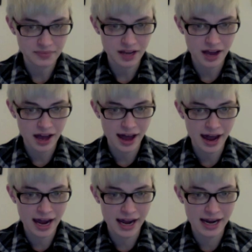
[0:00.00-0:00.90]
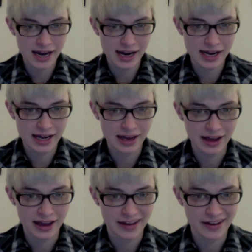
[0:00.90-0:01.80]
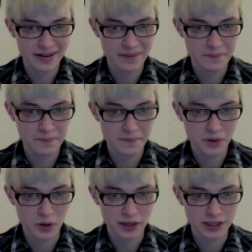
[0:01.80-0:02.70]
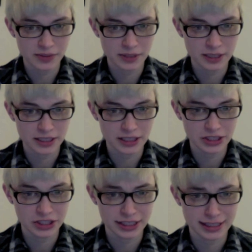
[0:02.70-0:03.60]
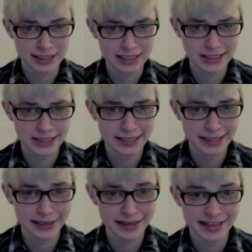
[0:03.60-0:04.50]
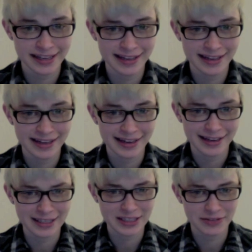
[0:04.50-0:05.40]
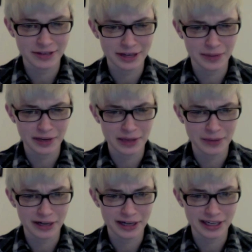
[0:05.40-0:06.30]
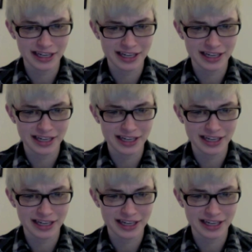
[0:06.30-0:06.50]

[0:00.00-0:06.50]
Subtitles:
I am going to be transitioning. That's a very weighty word.